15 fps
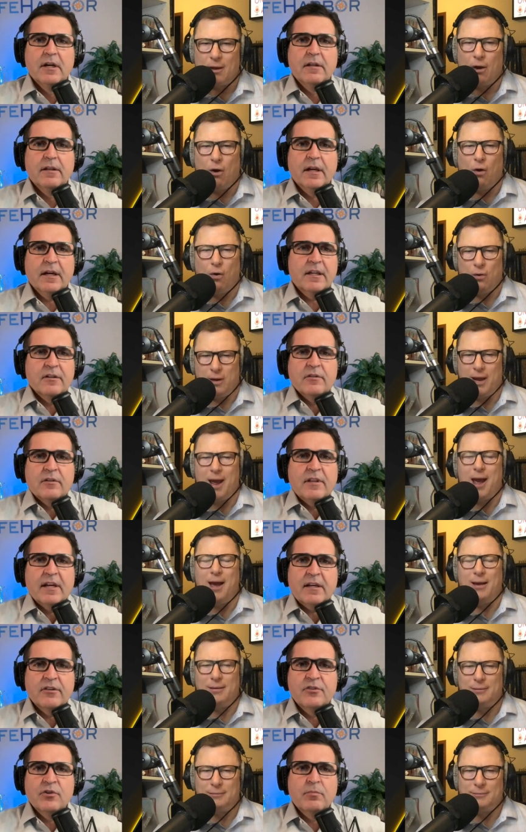Speaker 1: oh, that can, yeah. that
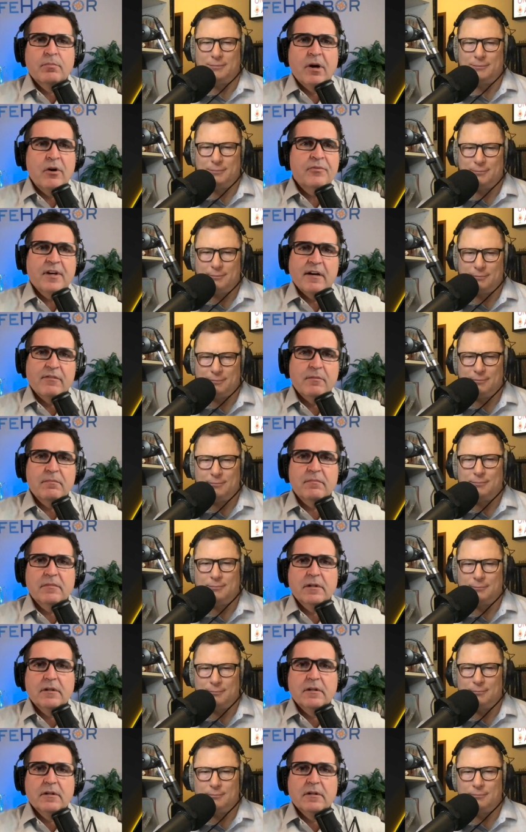can do both of them.
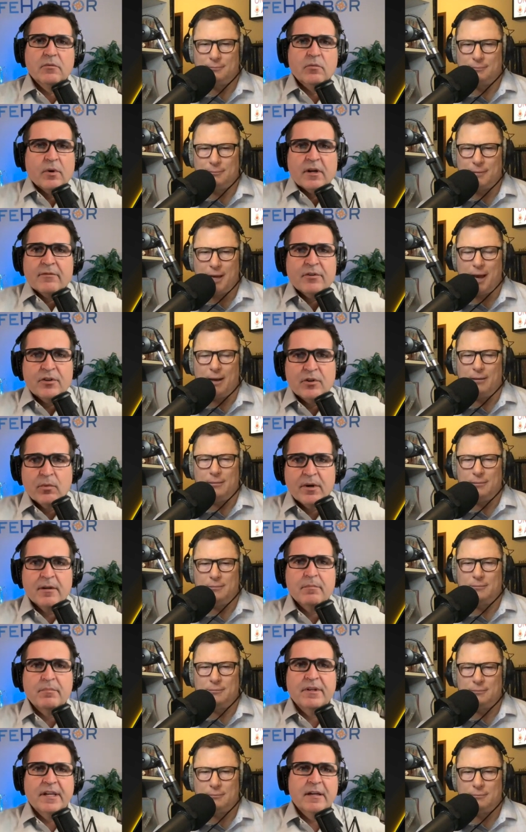Whatever yeah. you want to
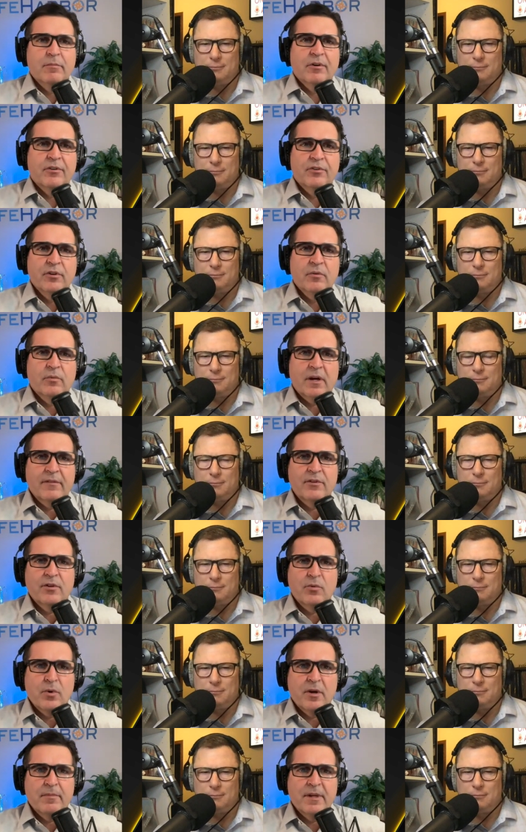be able to do and whatever you
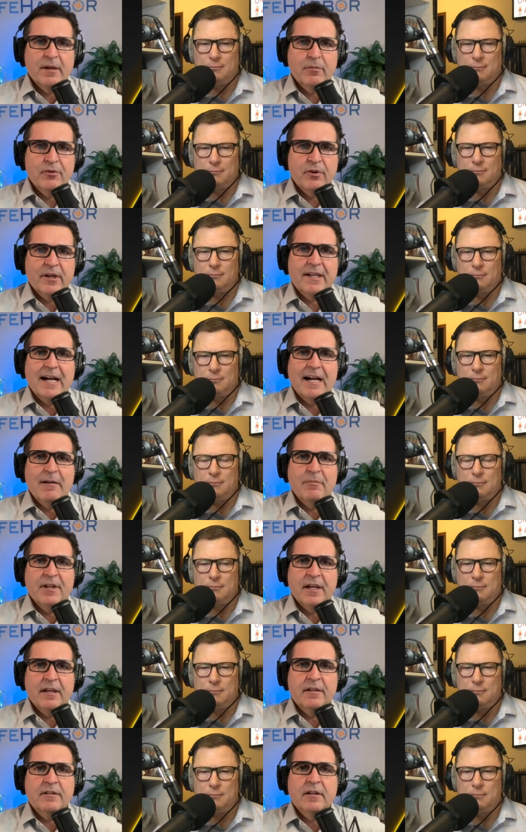want to be able to
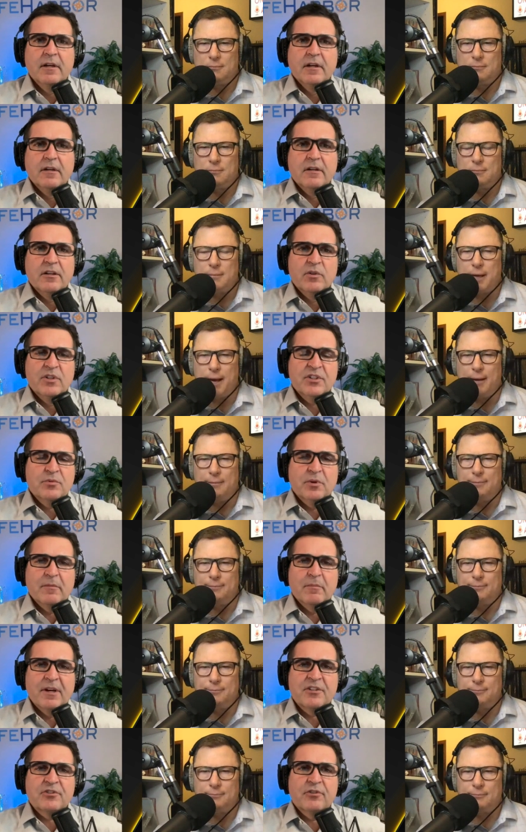accommodate, you yeah. just want to
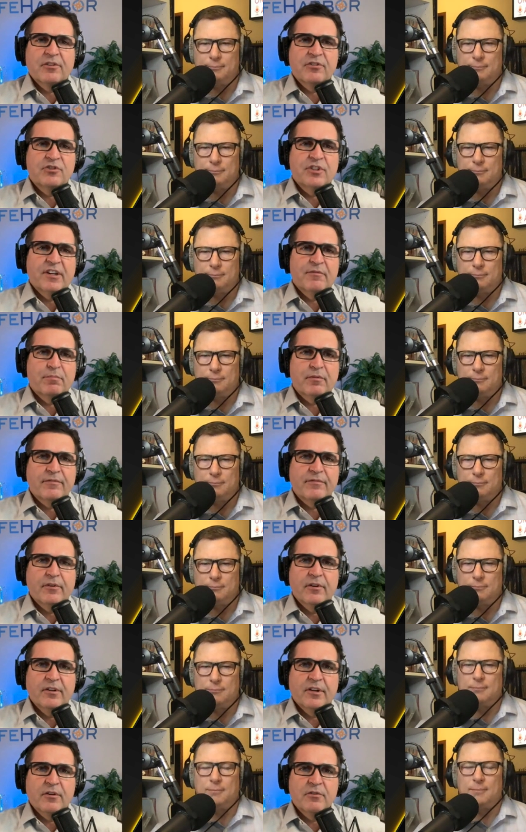make sure that you have
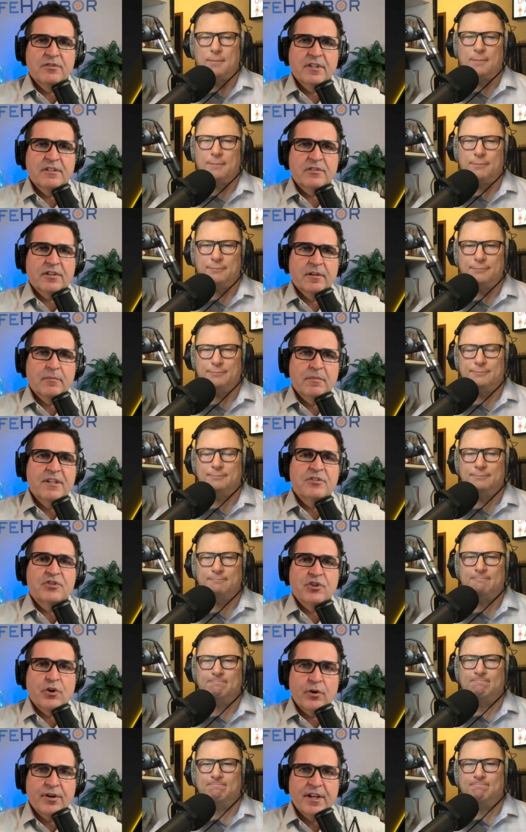portfolios that's going to meet
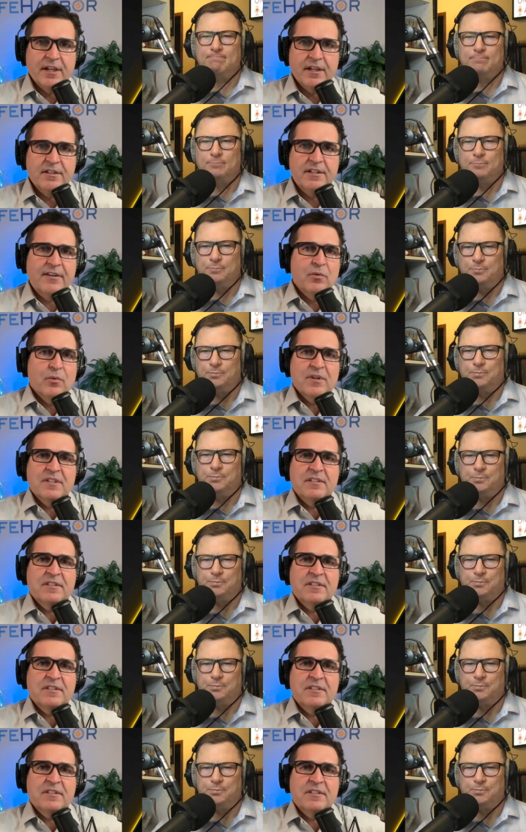your needs. Everyone's